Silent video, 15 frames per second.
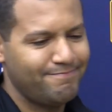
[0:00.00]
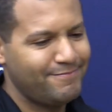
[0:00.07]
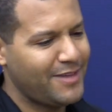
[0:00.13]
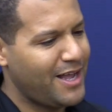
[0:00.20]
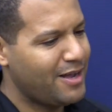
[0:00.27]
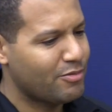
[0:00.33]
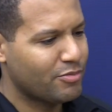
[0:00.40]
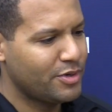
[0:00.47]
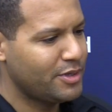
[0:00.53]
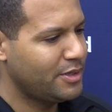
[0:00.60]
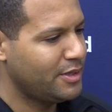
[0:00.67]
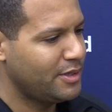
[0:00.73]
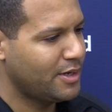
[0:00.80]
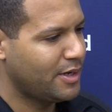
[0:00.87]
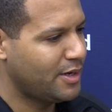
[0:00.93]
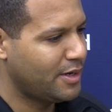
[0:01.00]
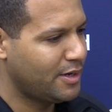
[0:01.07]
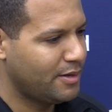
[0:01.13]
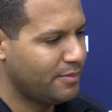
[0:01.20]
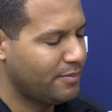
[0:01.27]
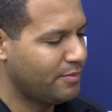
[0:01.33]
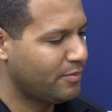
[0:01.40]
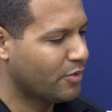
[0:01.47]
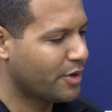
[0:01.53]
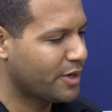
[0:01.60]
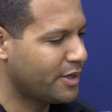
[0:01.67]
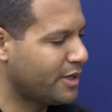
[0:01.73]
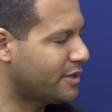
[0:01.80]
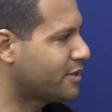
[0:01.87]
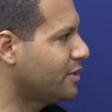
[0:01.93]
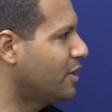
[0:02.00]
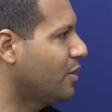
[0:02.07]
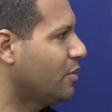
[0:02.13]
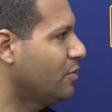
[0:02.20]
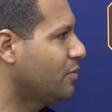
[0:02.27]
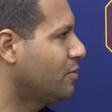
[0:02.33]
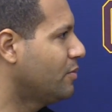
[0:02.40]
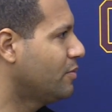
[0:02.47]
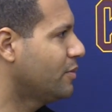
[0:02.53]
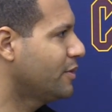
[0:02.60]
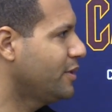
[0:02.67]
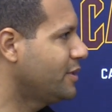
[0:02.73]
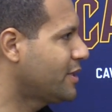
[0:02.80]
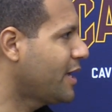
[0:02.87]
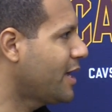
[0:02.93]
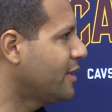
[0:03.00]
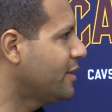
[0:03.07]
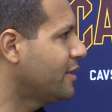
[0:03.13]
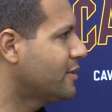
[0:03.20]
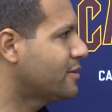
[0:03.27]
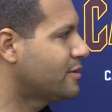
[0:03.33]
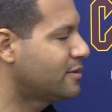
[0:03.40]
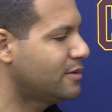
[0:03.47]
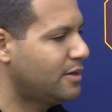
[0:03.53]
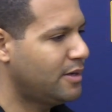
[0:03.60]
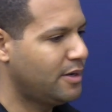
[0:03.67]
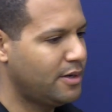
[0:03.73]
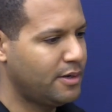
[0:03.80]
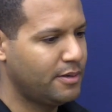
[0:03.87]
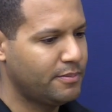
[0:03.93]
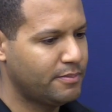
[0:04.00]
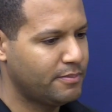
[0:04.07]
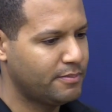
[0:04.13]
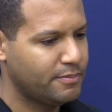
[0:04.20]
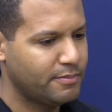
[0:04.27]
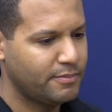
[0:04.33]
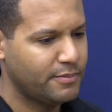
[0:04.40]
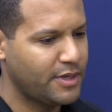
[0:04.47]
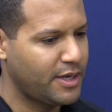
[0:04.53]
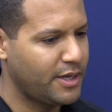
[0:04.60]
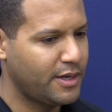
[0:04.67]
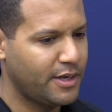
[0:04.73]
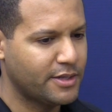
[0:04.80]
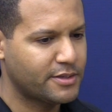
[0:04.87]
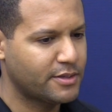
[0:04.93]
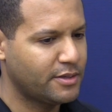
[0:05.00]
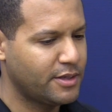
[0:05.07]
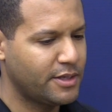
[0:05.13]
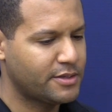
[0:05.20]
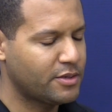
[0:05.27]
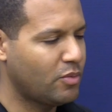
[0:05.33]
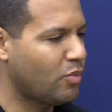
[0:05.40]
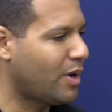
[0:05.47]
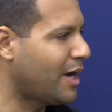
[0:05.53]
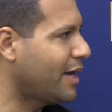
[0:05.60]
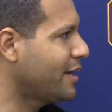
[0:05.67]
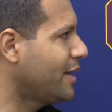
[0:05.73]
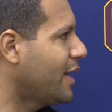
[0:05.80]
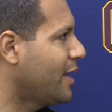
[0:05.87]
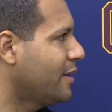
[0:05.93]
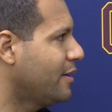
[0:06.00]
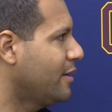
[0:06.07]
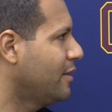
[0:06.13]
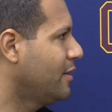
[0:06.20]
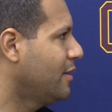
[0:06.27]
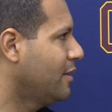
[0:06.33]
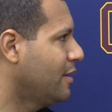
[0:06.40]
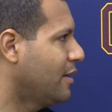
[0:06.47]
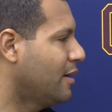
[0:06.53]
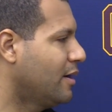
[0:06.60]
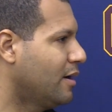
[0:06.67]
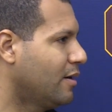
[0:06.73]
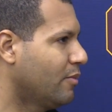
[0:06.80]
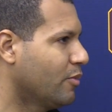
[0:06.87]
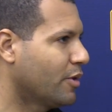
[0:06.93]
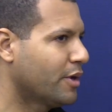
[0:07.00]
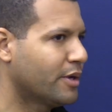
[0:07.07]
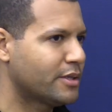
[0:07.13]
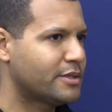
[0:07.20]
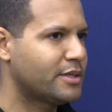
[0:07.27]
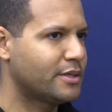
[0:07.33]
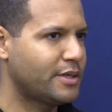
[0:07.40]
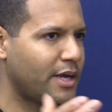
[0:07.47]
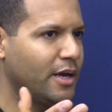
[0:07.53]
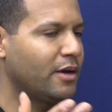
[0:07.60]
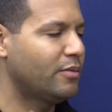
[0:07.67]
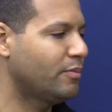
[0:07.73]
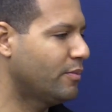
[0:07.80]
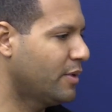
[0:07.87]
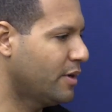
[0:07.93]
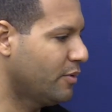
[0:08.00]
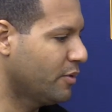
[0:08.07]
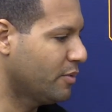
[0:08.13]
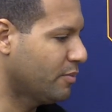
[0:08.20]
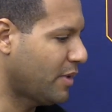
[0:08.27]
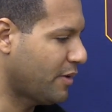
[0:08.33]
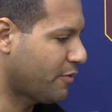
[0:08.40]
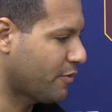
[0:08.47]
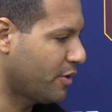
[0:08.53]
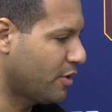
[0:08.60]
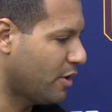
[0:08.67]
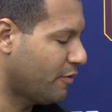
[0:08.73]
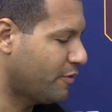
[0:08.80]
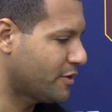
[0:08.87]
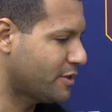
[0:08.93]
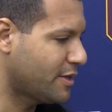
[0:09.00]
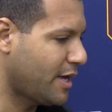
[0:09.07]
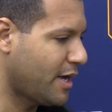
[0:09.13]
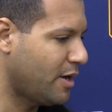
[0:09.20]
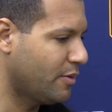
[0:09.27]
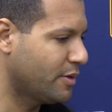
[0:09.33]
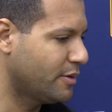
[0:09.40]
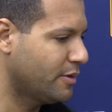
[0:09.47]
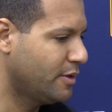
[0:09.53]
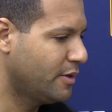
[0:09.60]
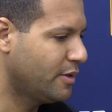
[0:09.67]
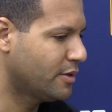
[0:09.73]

Not really. We're going to get to know these candidates. And it's a wide net. We're going to sit down with my front office now and